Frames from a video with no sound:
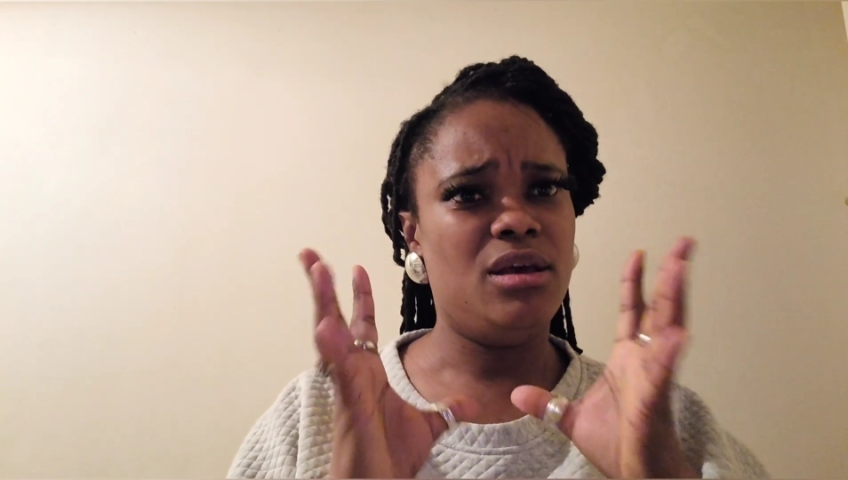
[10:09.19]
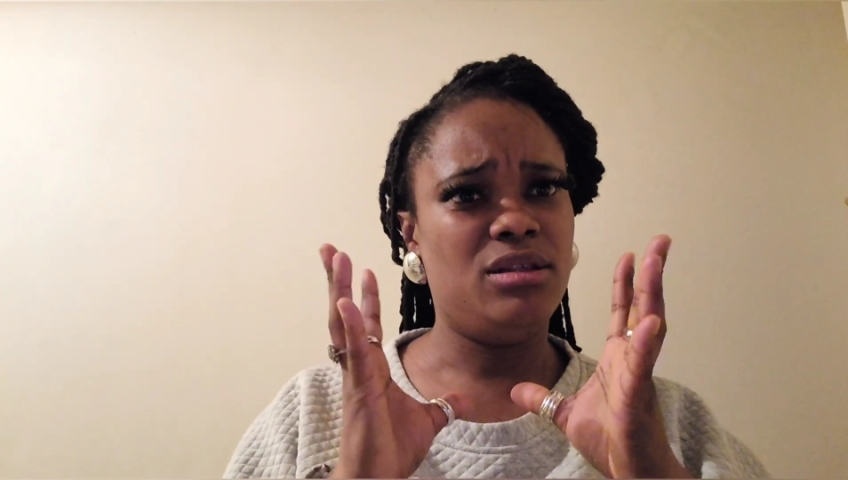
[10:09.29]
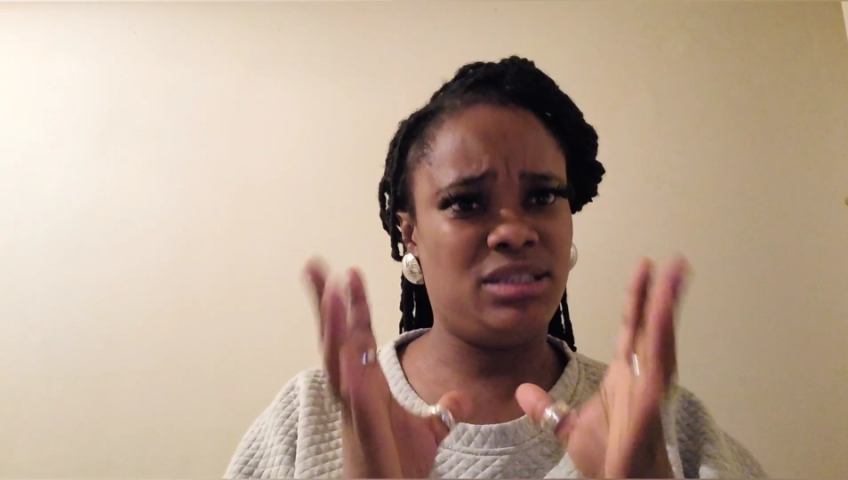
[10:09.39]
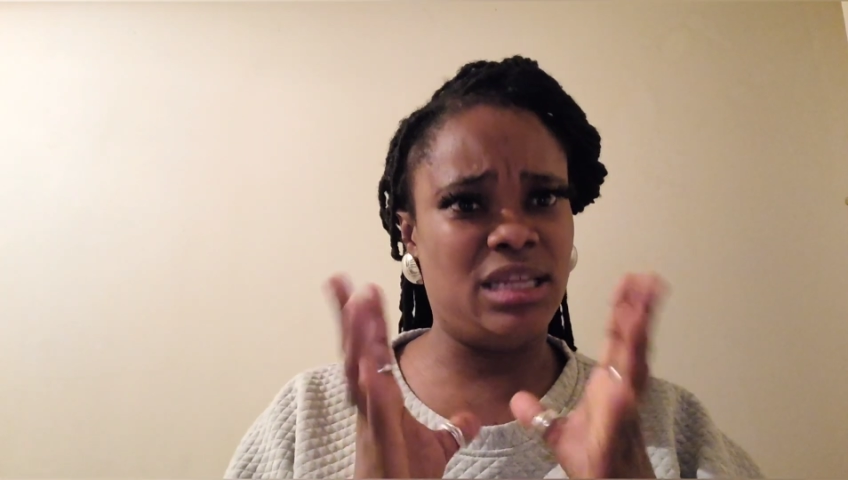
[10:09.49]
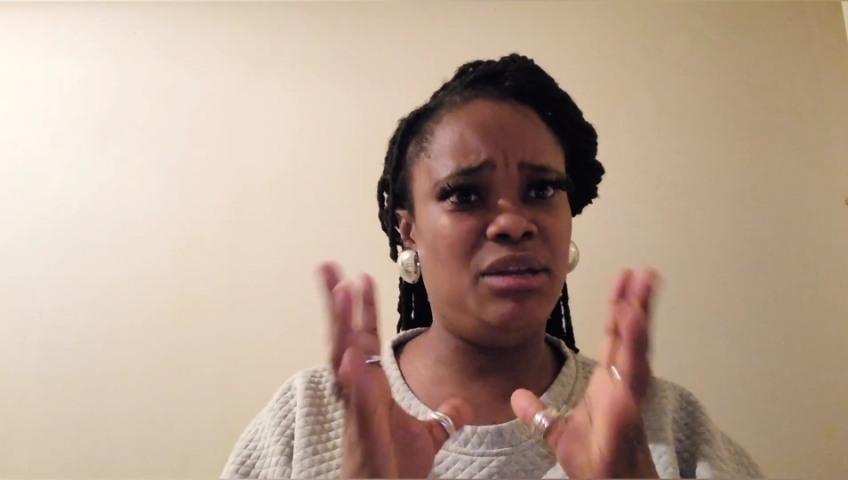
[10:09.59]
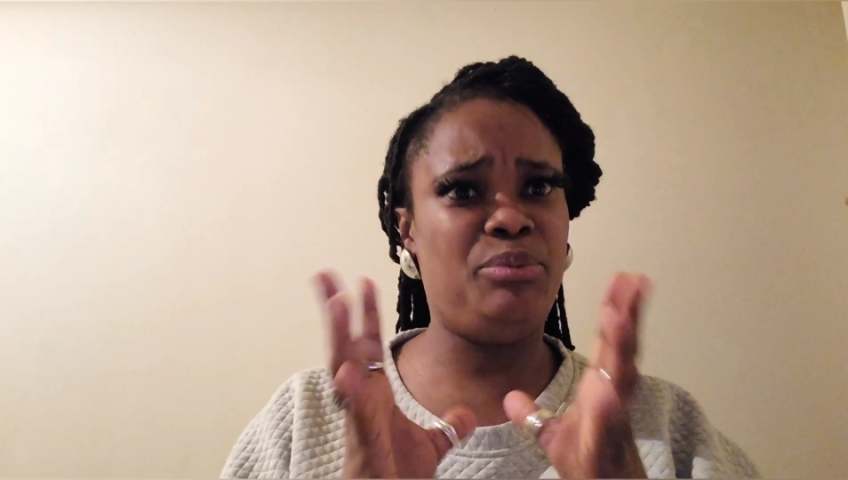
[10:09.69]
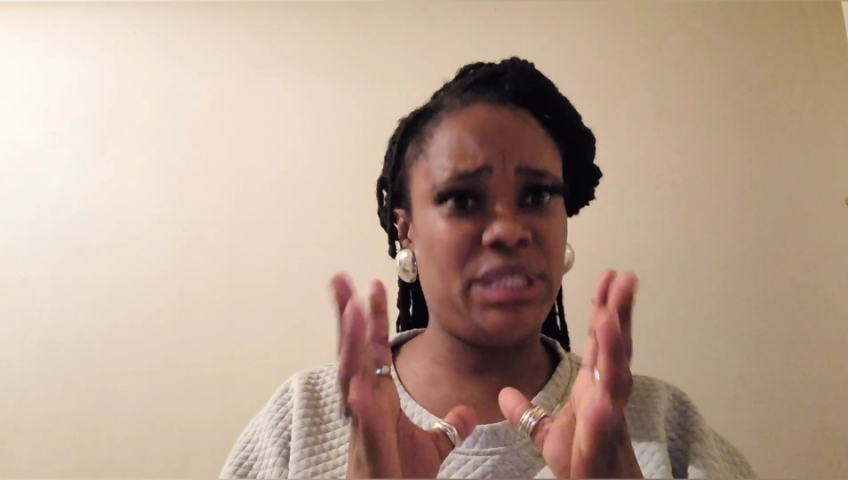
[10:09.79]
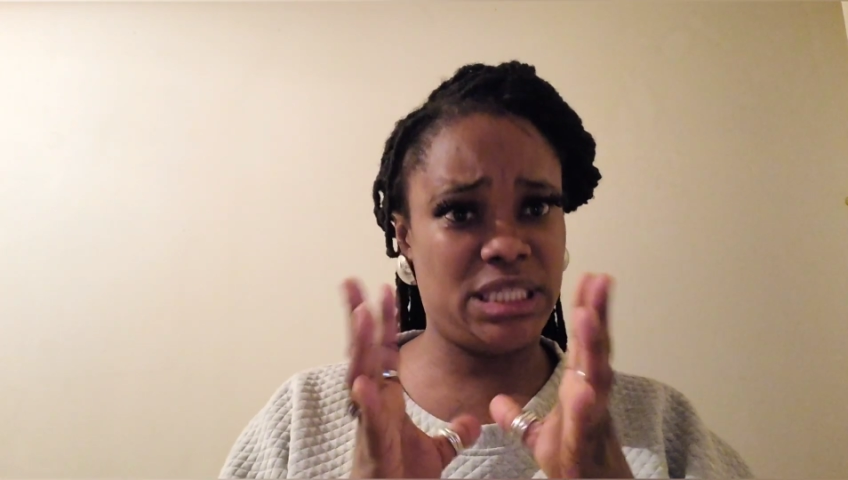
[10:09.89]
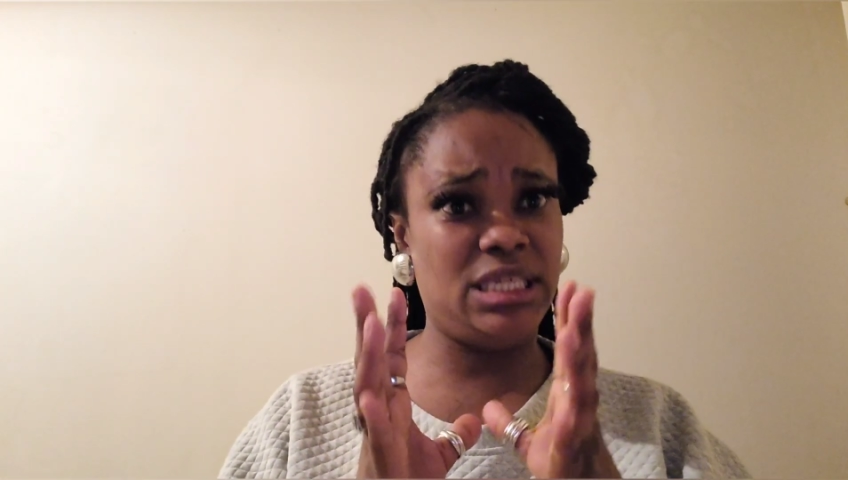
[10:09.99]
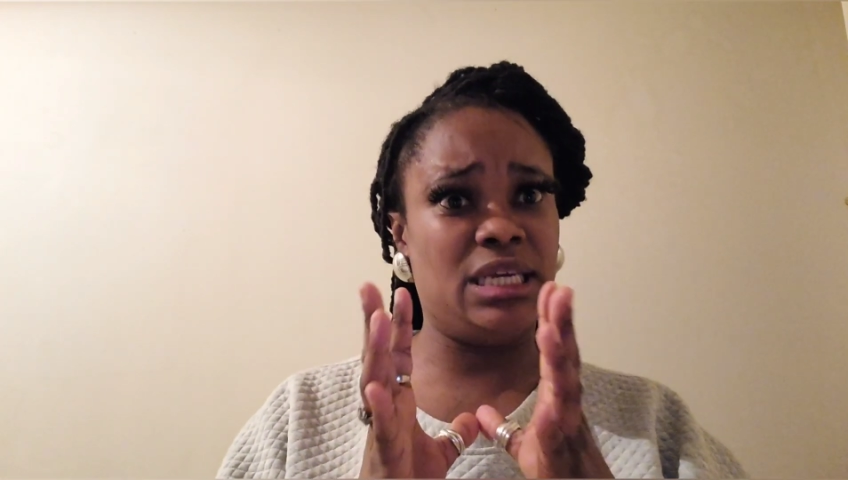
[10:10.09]

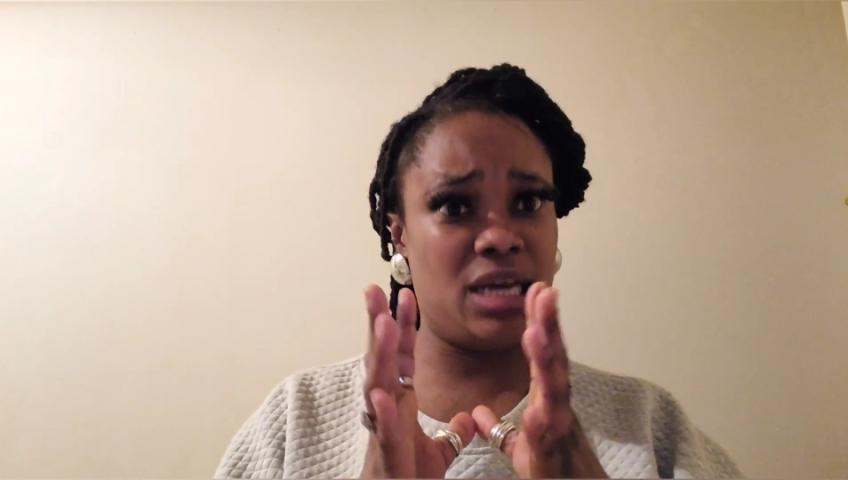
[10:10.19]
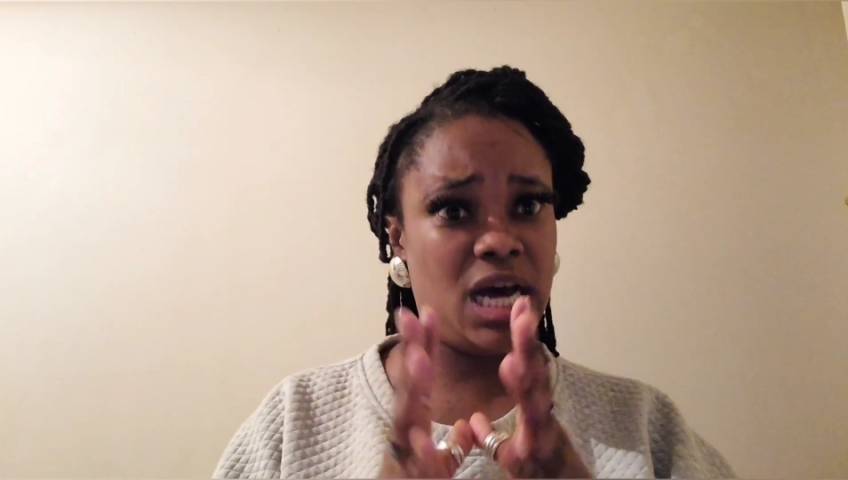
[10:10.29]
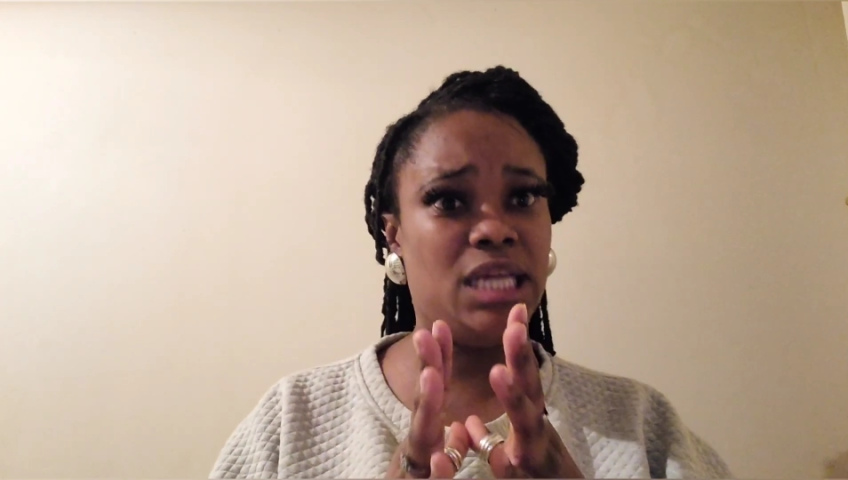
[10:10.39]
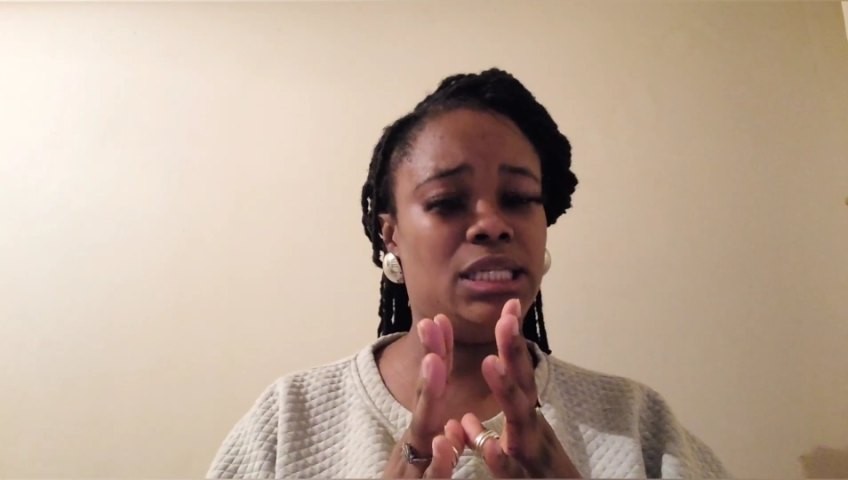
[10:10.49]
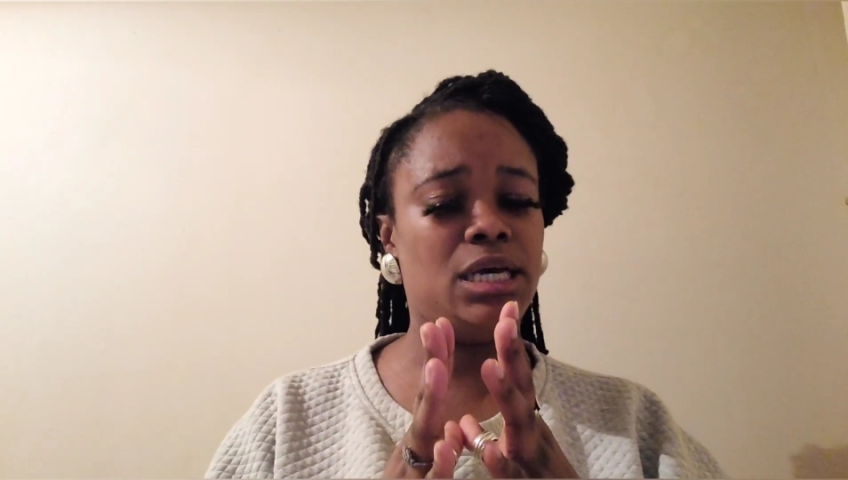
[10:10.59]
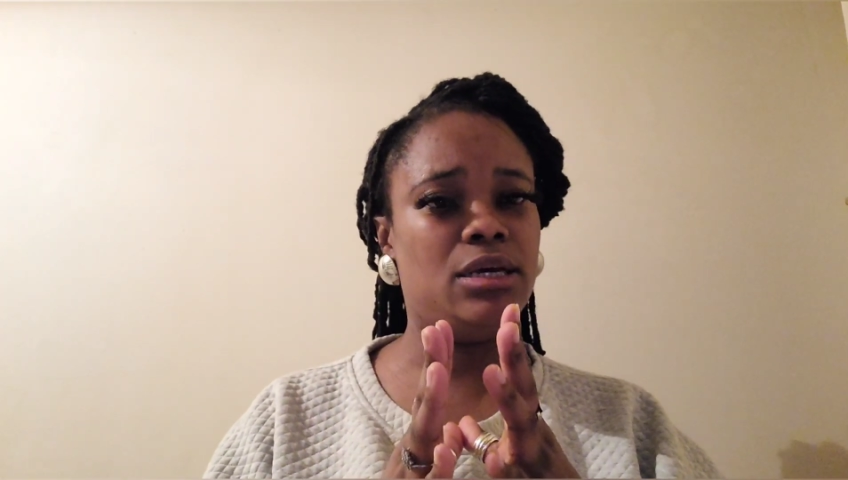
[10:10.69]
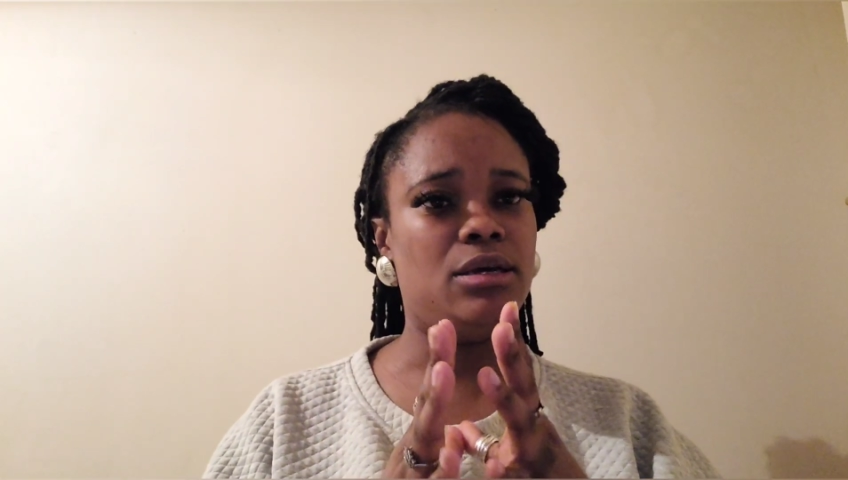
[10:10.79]
celebrity in Ghana.